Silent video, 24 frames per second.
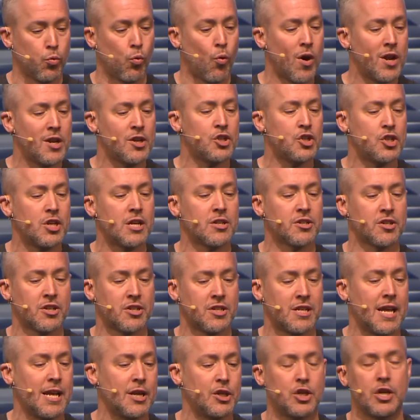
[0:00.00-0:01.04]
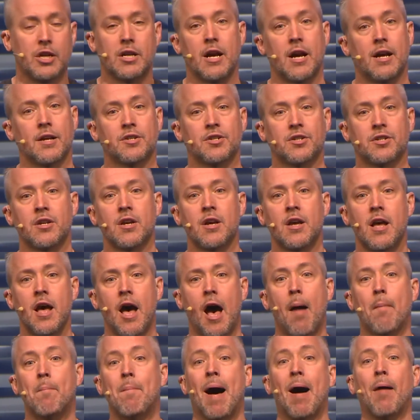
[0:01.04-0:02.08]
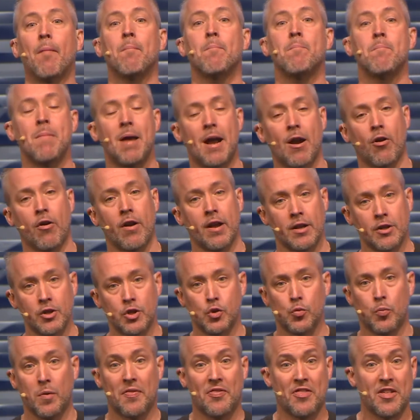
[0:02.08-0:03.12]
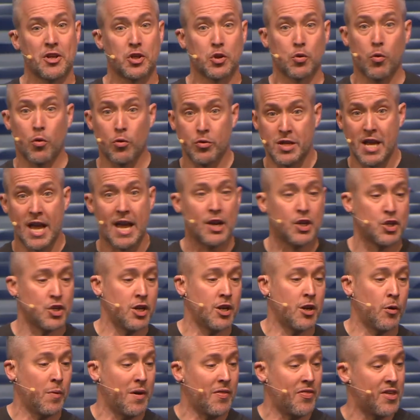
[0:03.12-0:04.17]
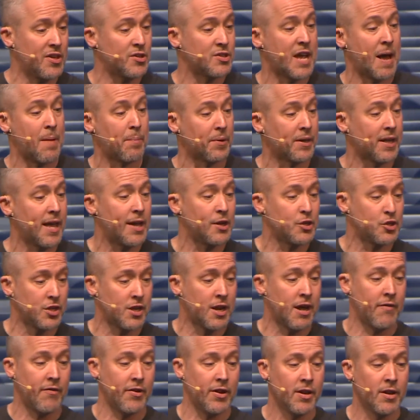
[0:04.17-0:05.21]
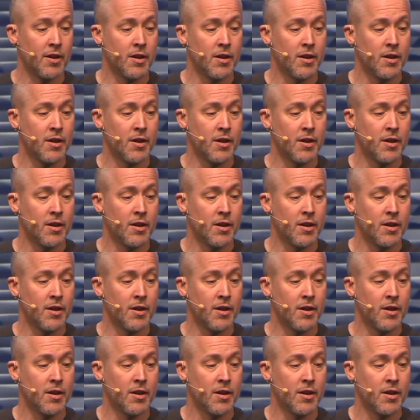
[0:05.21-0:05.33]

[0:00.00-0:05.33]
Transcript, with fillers: What is Jesus teaching us about marriage with this quotation and with his application of it?